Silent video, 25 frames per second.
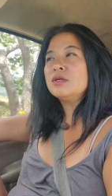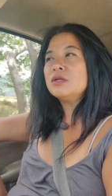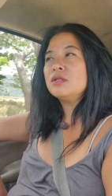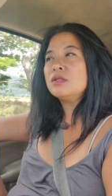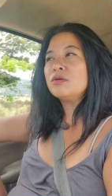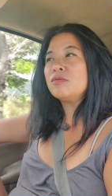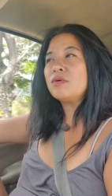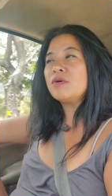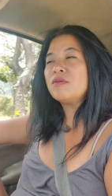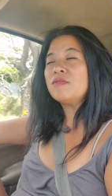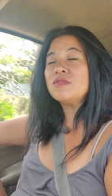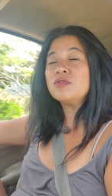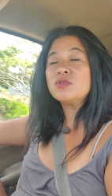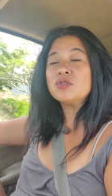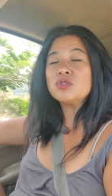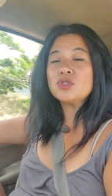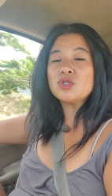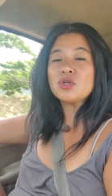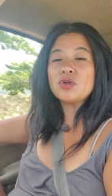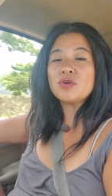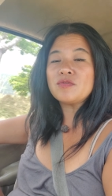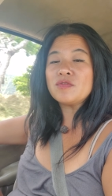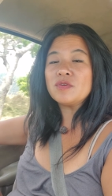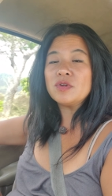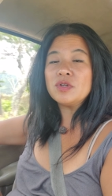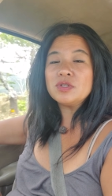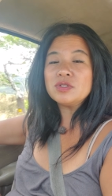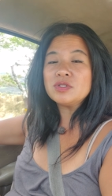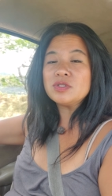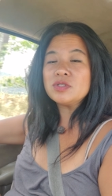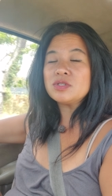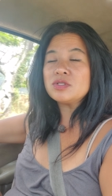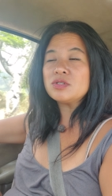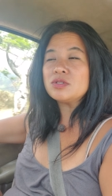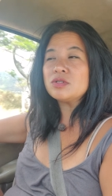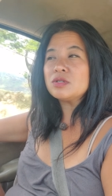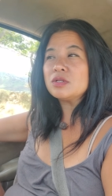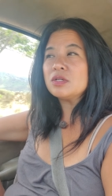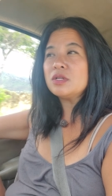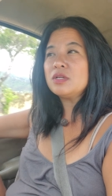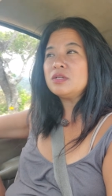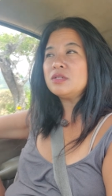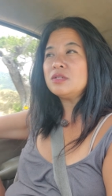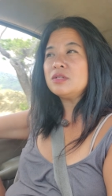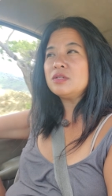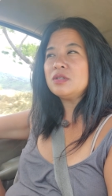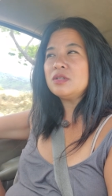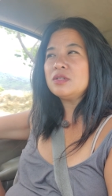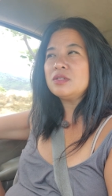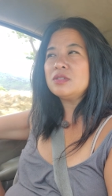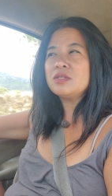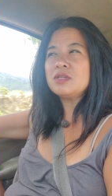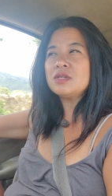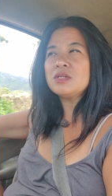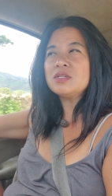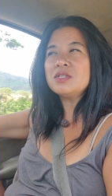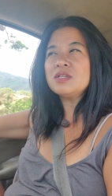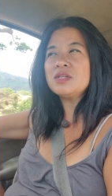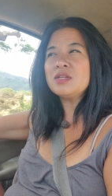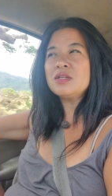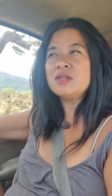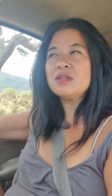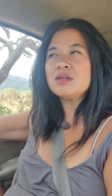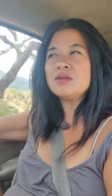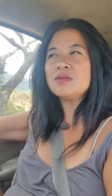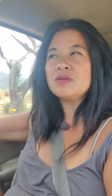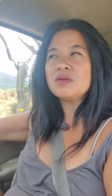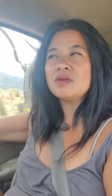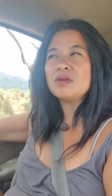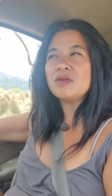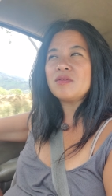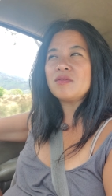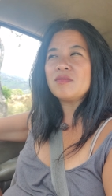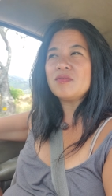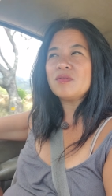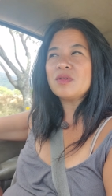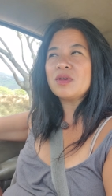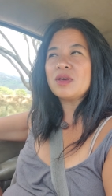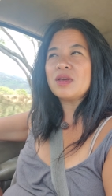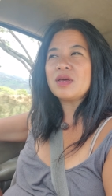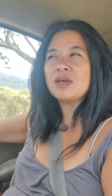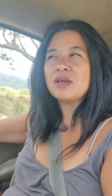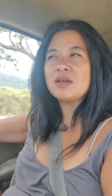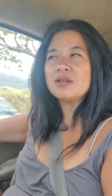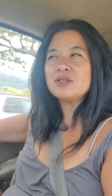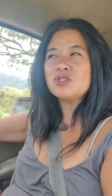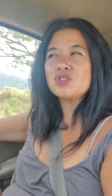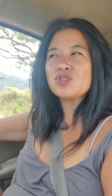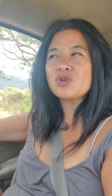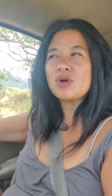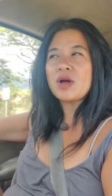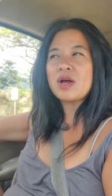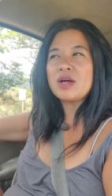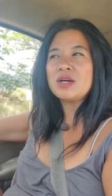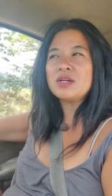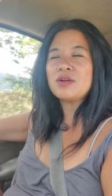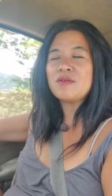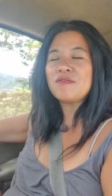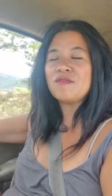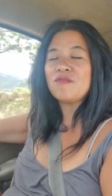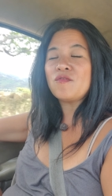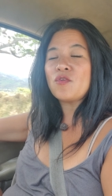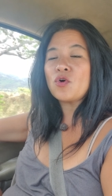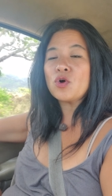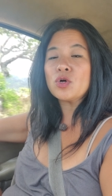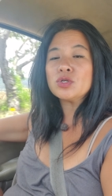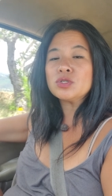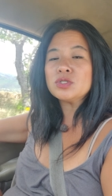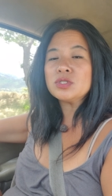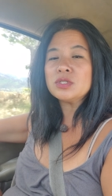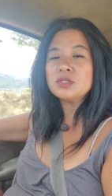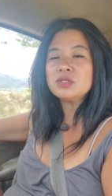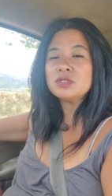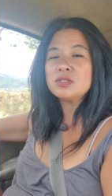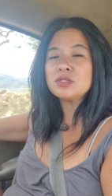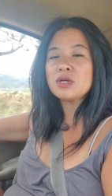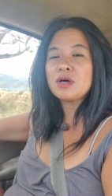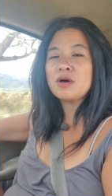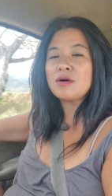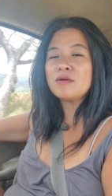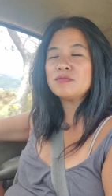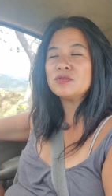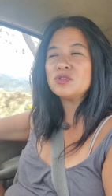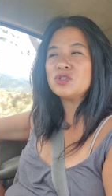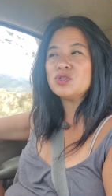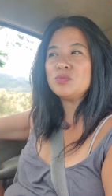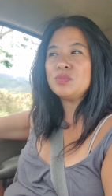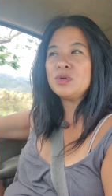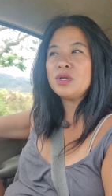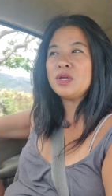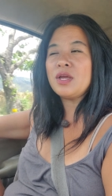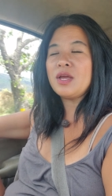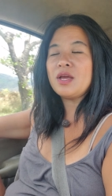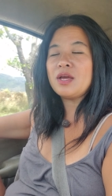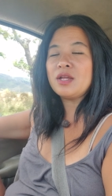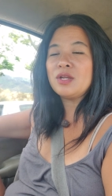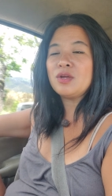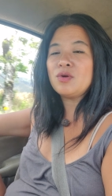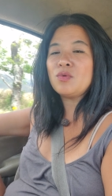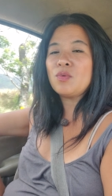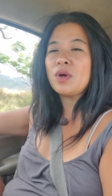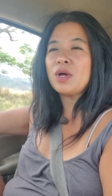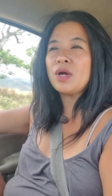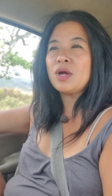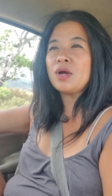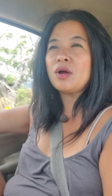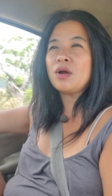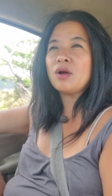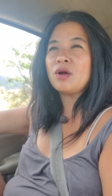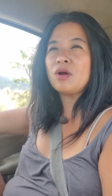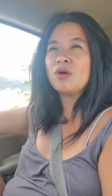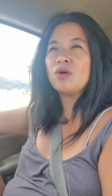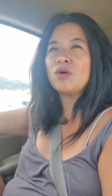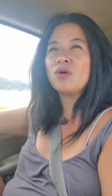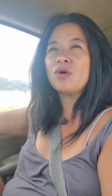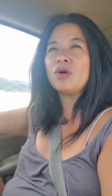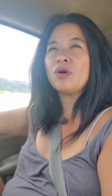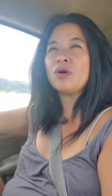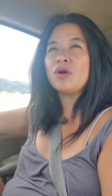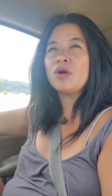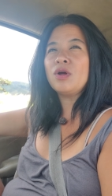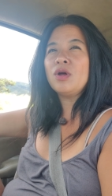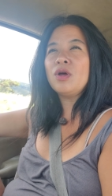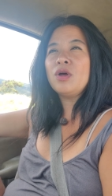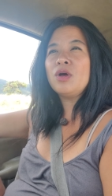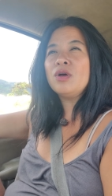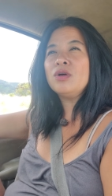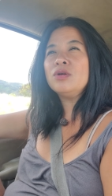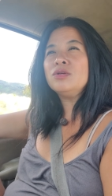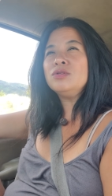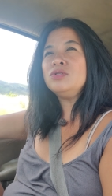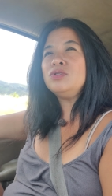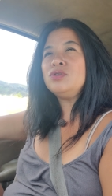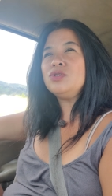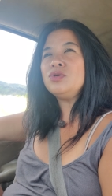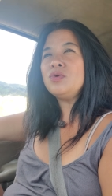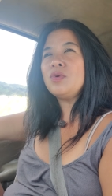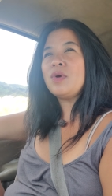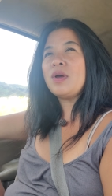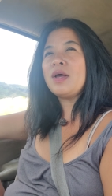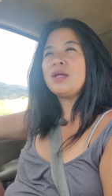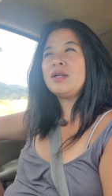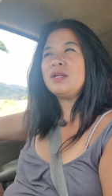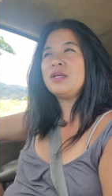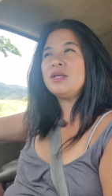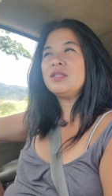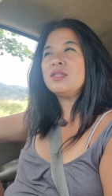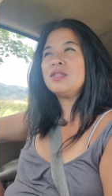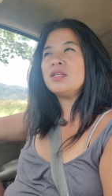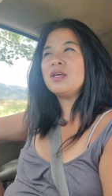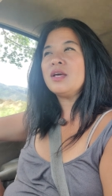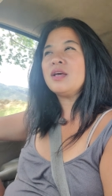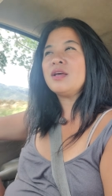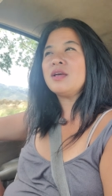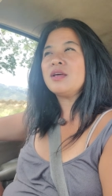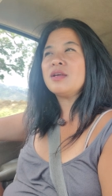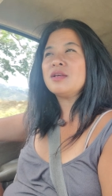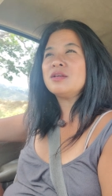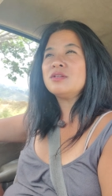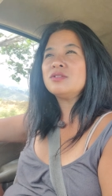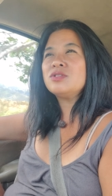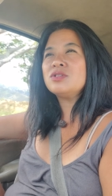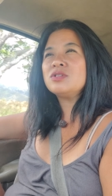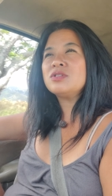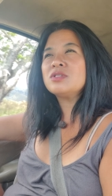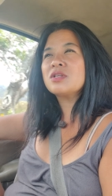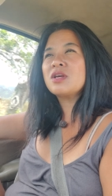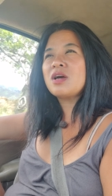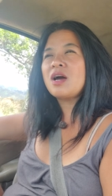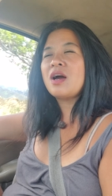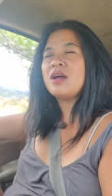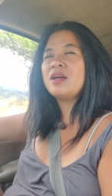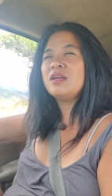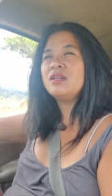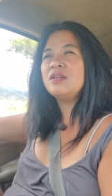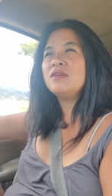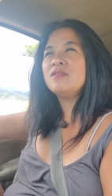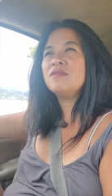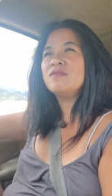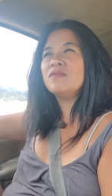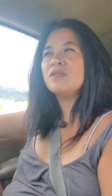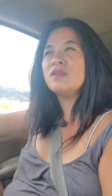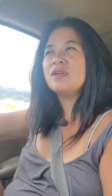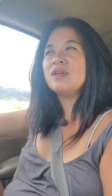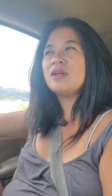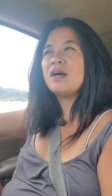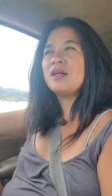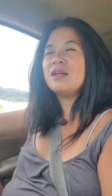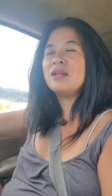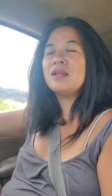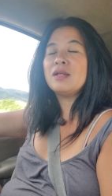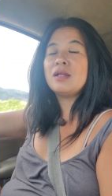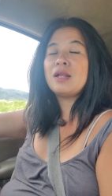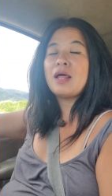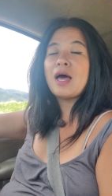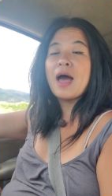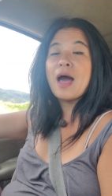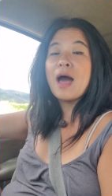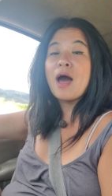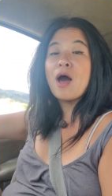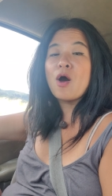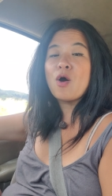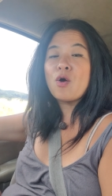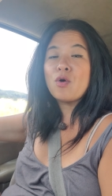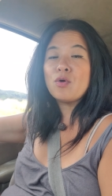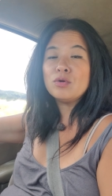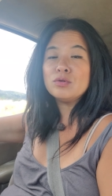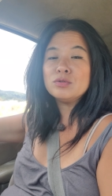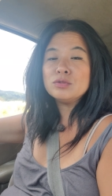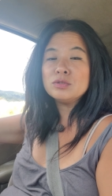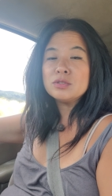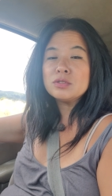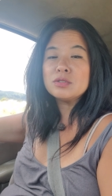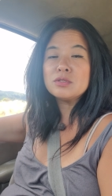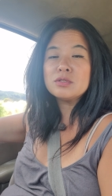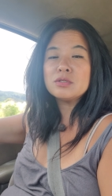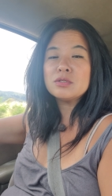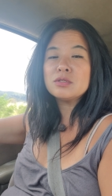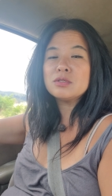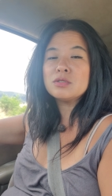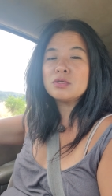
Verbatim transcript: the river surface. It, it doesn't like try to force itself to be anywhere or do anything. It just kind of allows